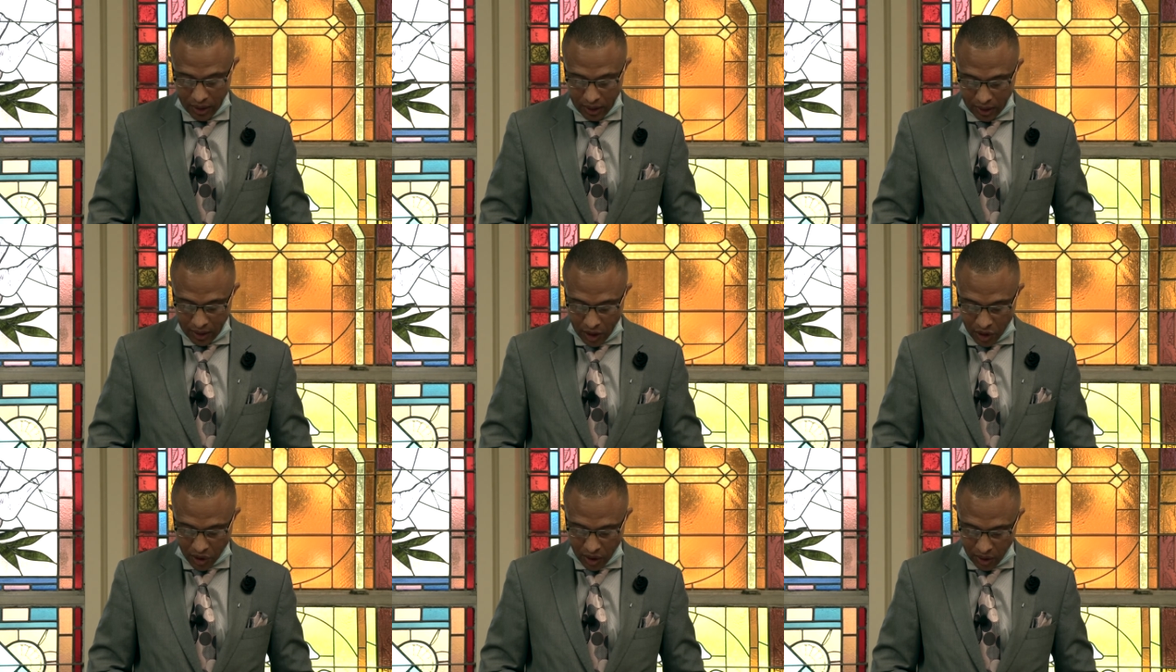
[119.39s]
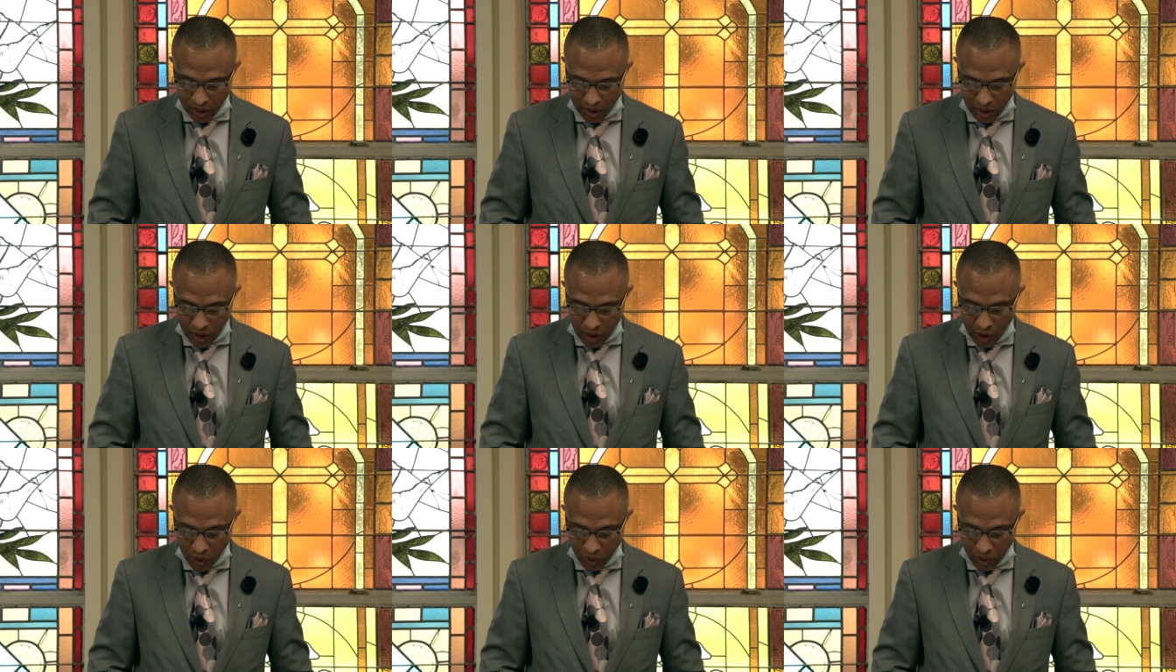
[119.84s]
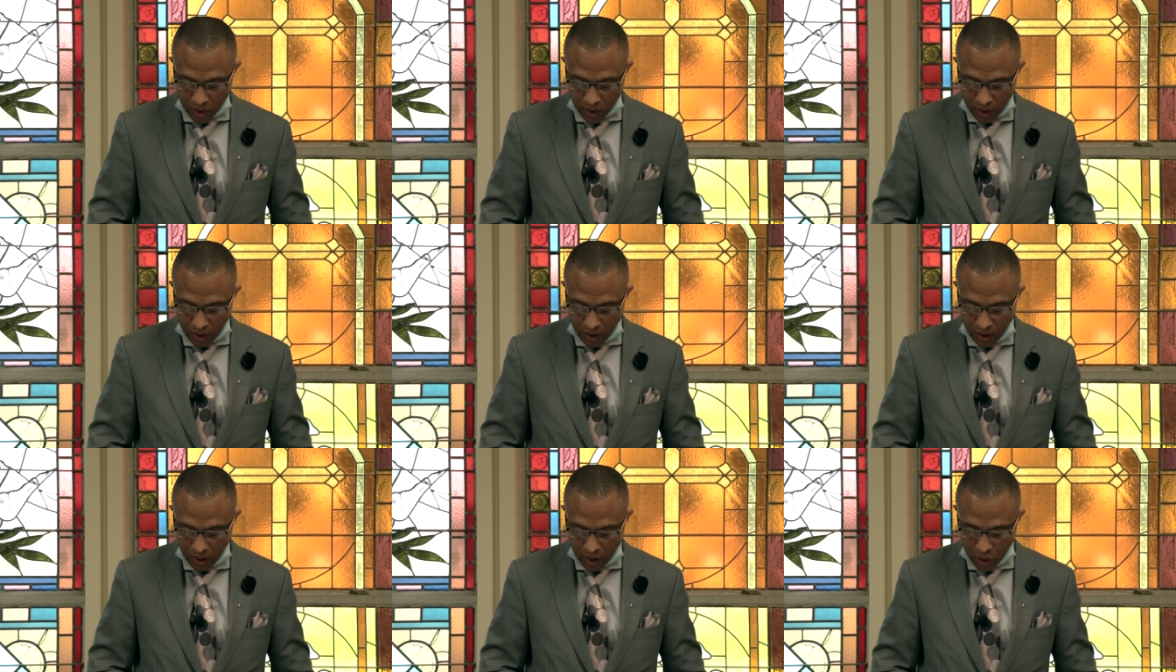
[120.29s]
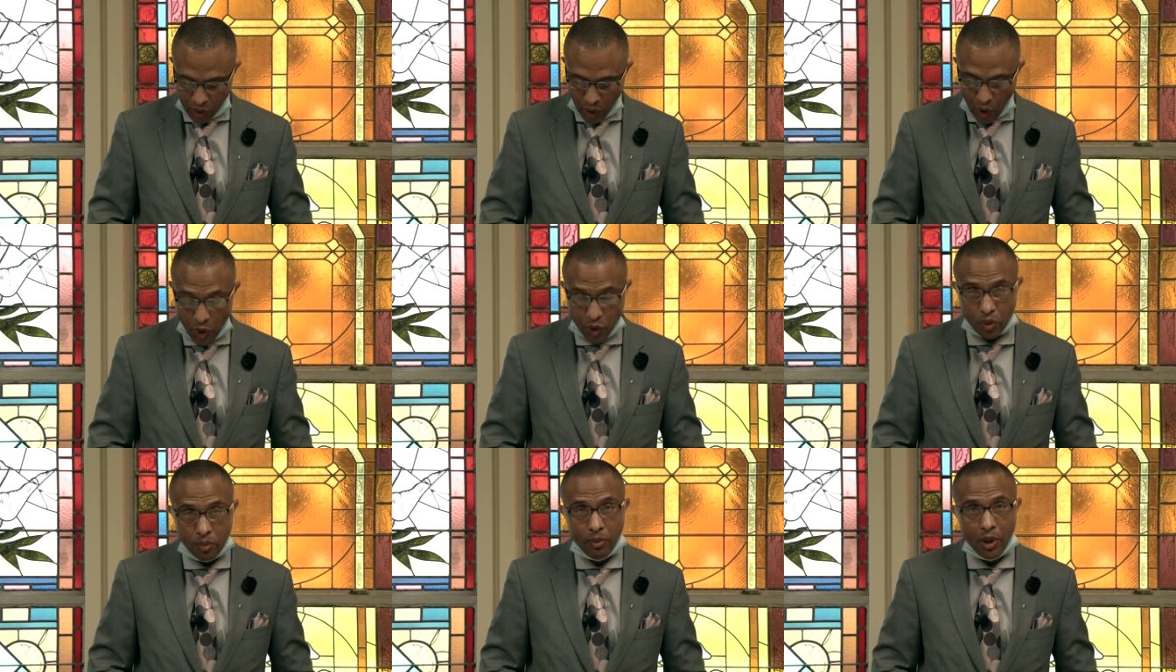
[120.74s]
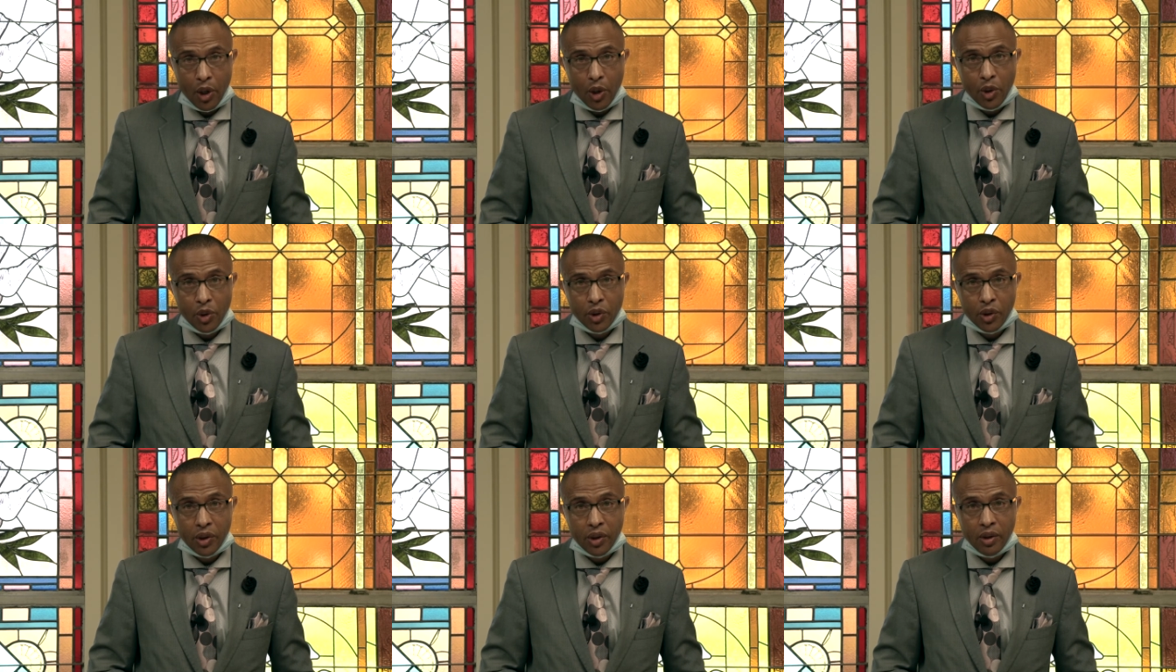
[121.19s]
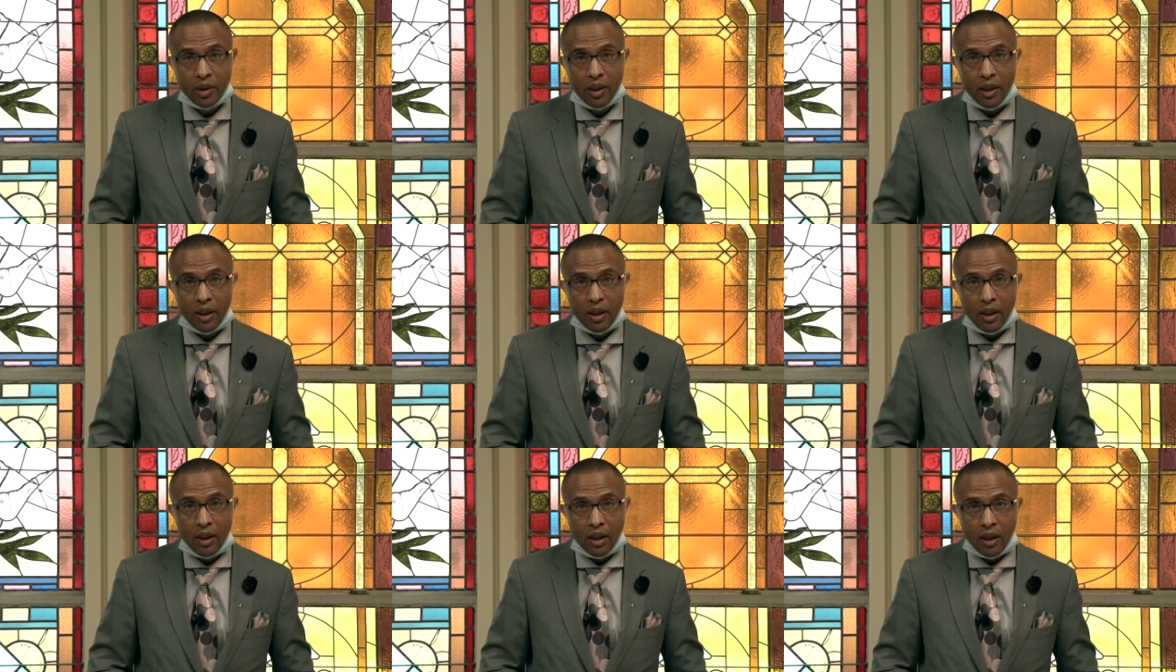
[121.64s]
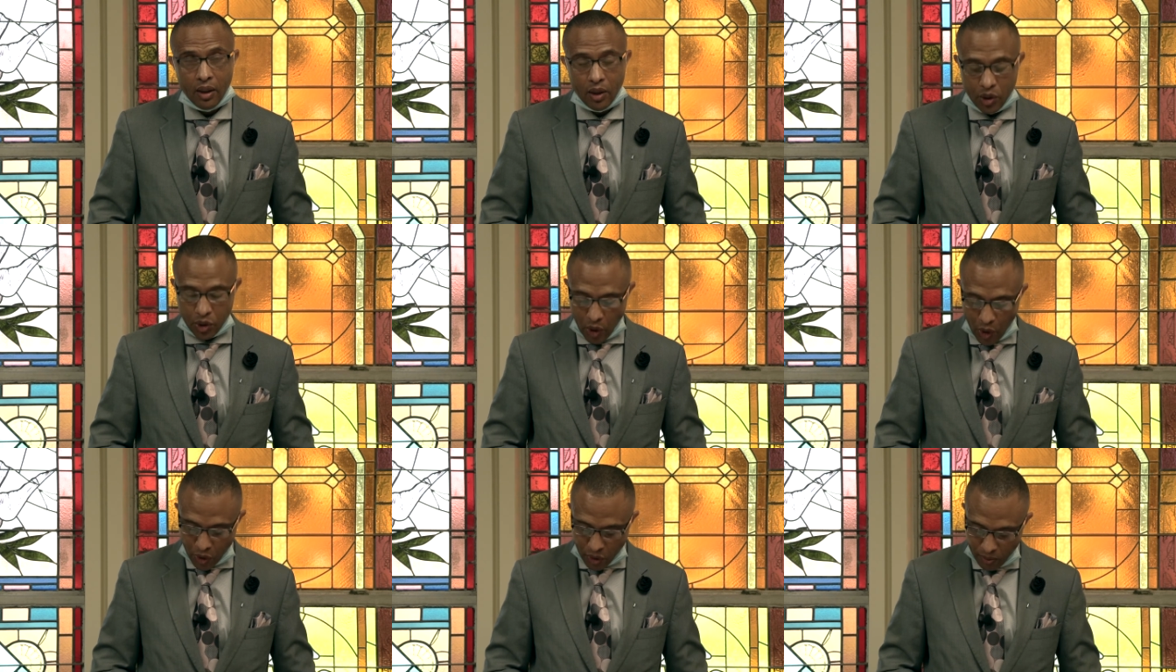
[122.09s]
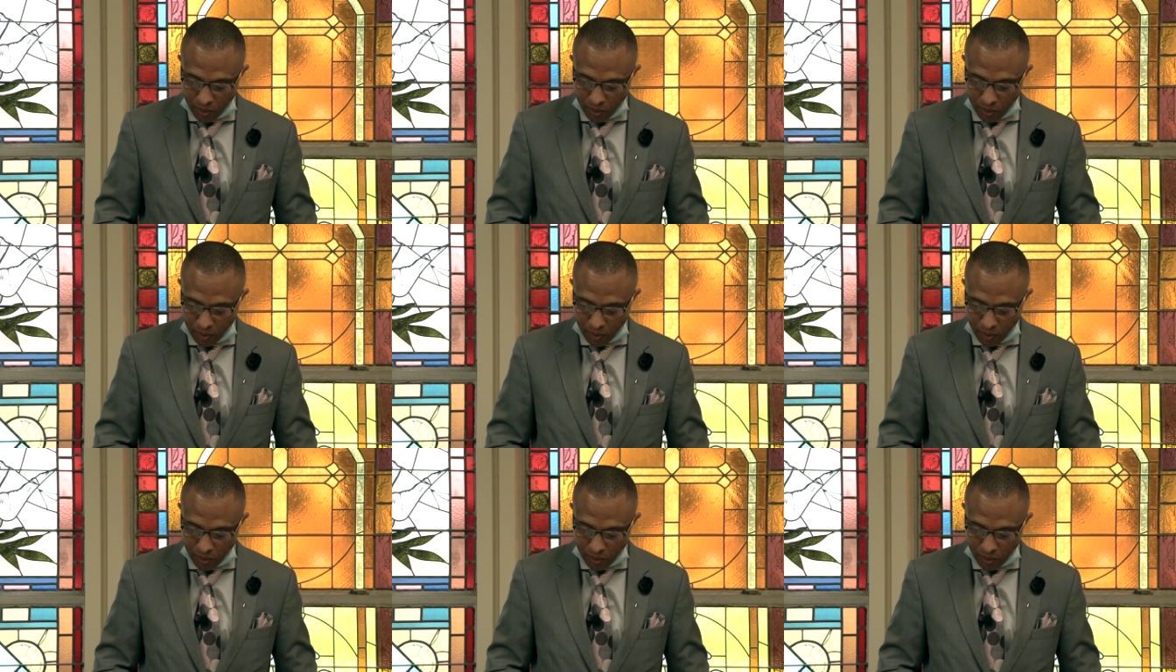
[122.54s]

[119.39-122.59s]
discontinuance, church merger, and the church